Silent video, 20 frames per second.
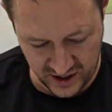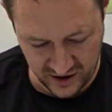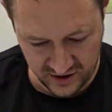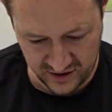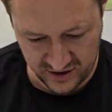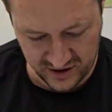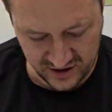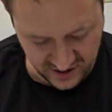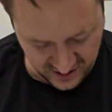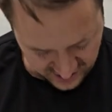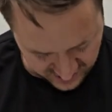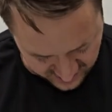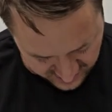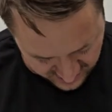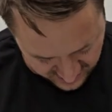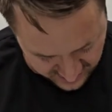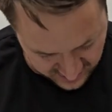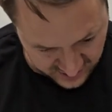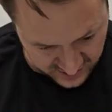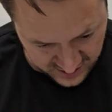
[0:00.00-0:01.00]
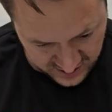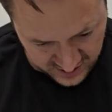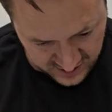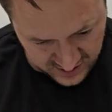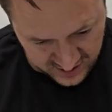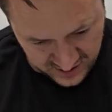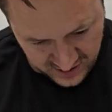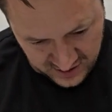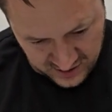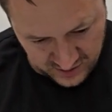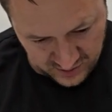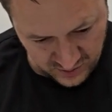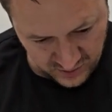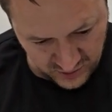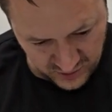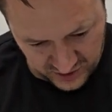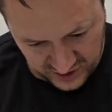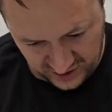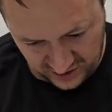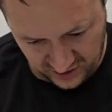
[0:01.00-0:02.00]
Rails,
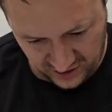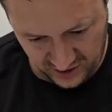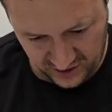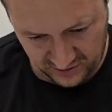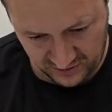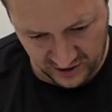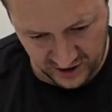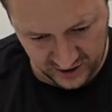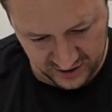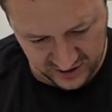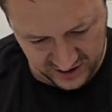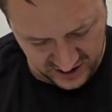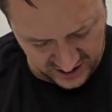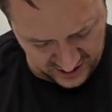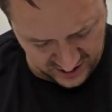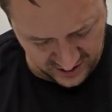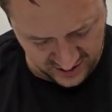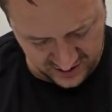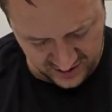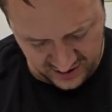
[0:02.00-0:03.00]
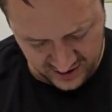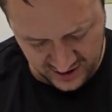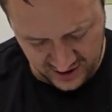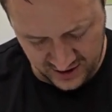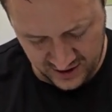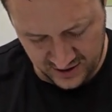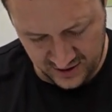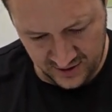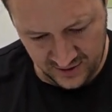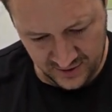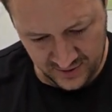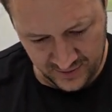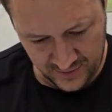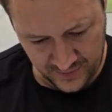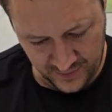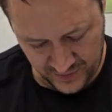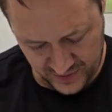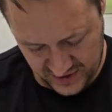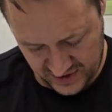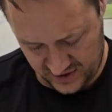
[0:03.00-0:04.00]
pretty long rails there.
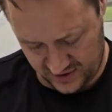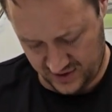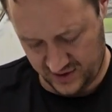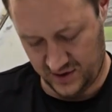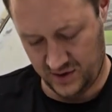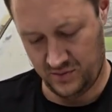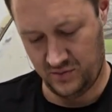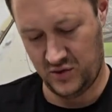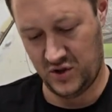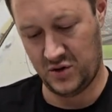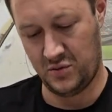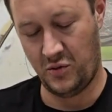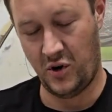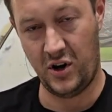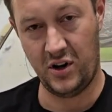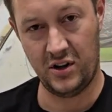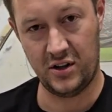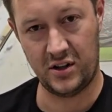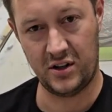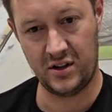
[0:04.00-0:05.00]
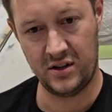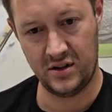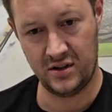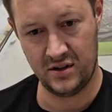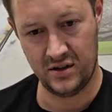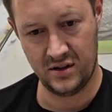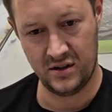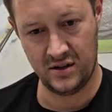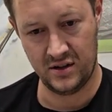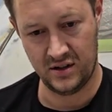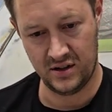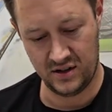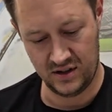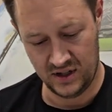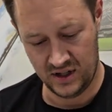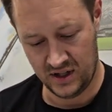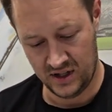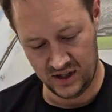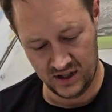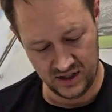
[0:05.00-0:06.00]
Some smaller
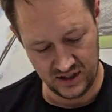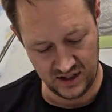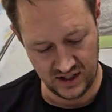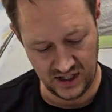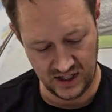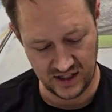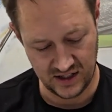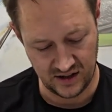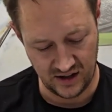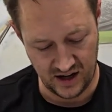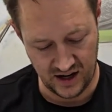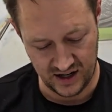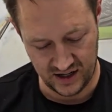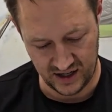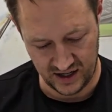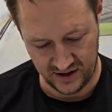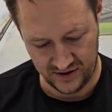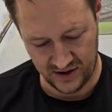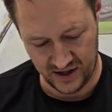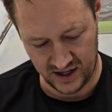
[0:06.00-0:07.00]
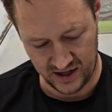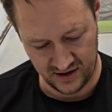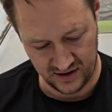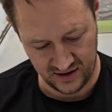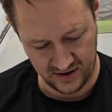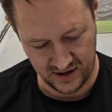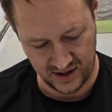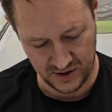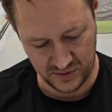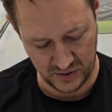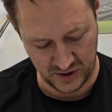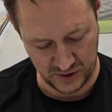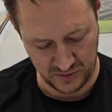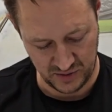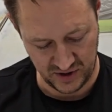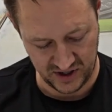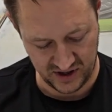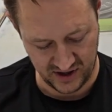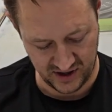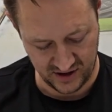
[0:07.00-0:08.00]
T-slot, and then these
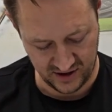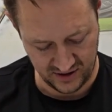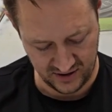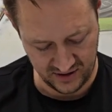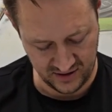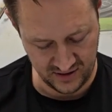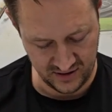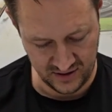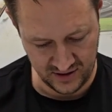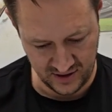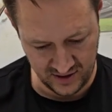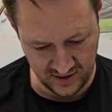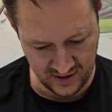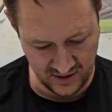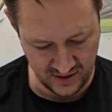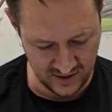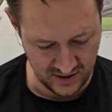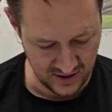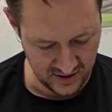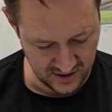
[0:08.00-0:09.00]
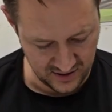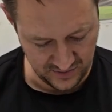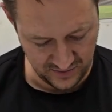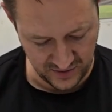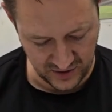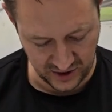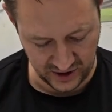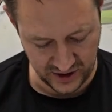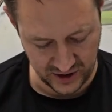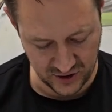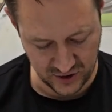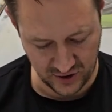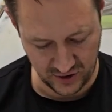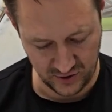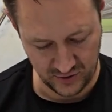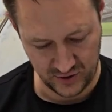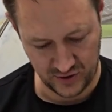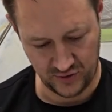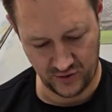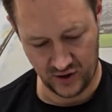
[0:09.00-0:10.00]
must be the lead
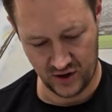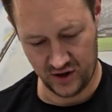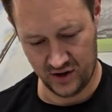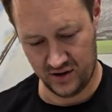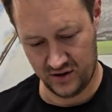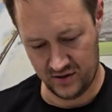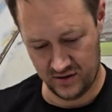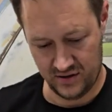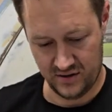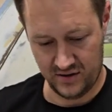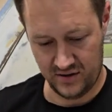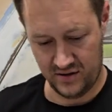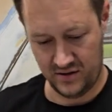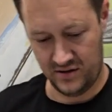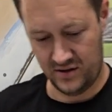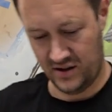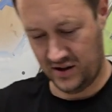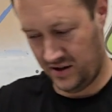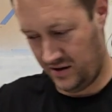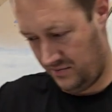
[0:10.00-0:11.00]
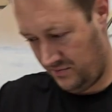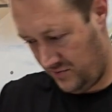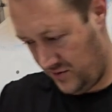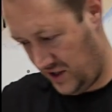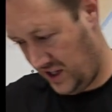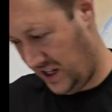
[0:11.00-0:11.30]
screws for the